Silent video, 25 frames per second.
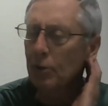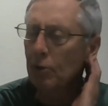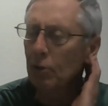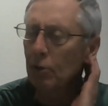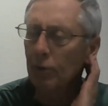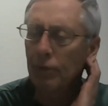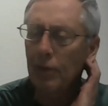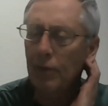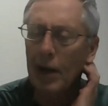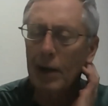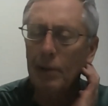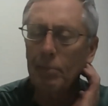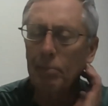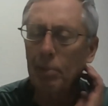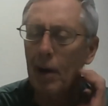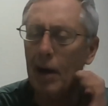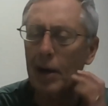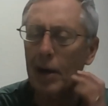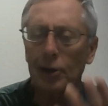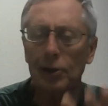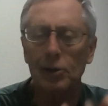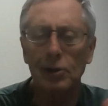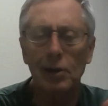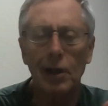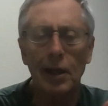You'll find
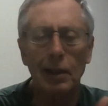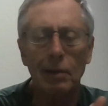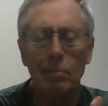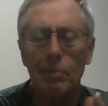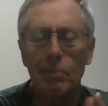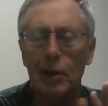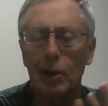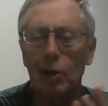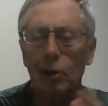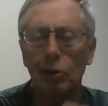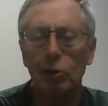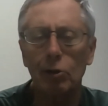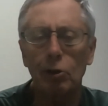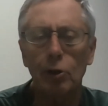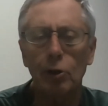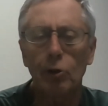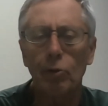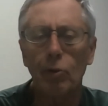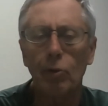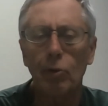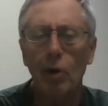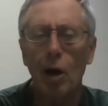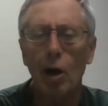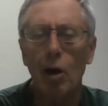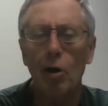products like
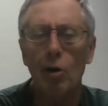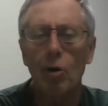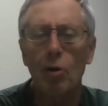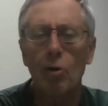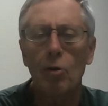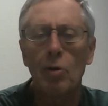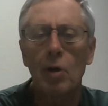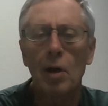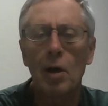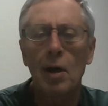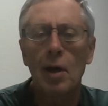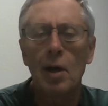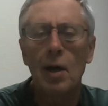Miracle-Gro.